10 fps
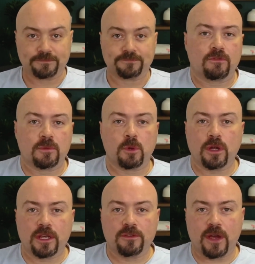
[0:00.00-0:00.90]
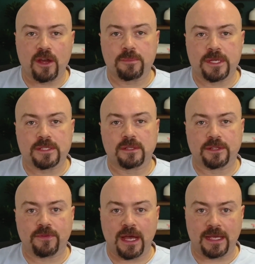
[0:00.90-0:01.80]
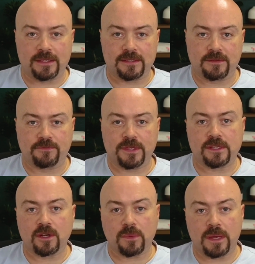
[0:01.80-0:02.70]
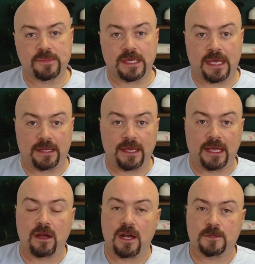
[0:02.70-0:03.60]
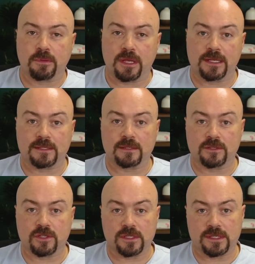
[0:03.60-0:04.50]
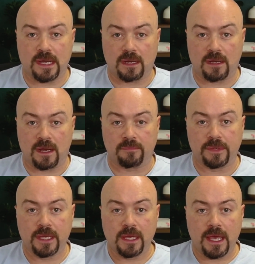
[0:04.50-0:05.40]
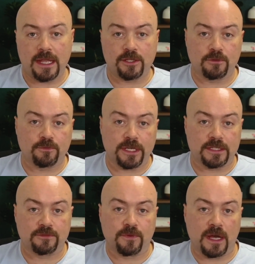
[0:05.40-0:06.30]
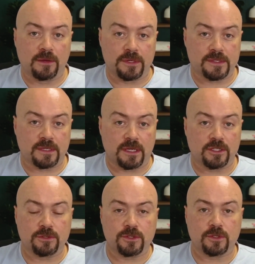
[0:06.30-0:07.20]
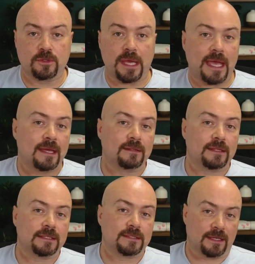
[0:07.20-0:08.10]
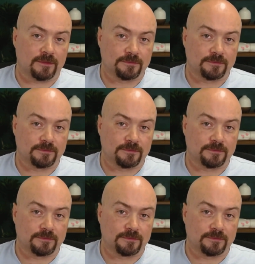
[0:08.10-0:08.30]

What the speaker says: For more environmental advice, visit our website at coxplanningsolutions.com, and don't forget to follow us on YouTube and LinkedIn.